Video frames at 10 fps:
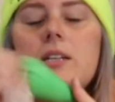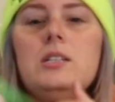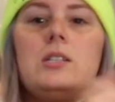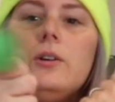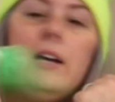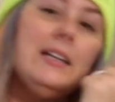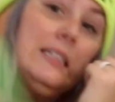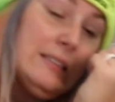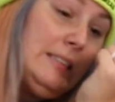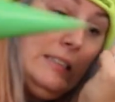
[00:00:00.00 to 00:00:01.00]
so I
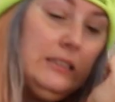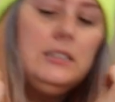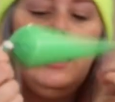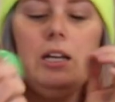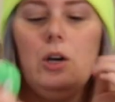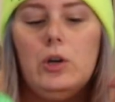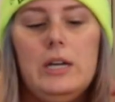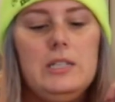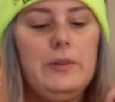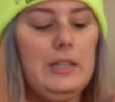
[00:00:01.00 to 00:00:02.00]
can kind of go
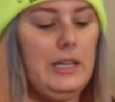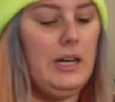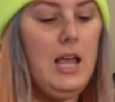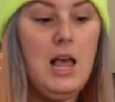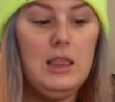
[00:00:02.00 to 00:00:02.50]
crazy with it.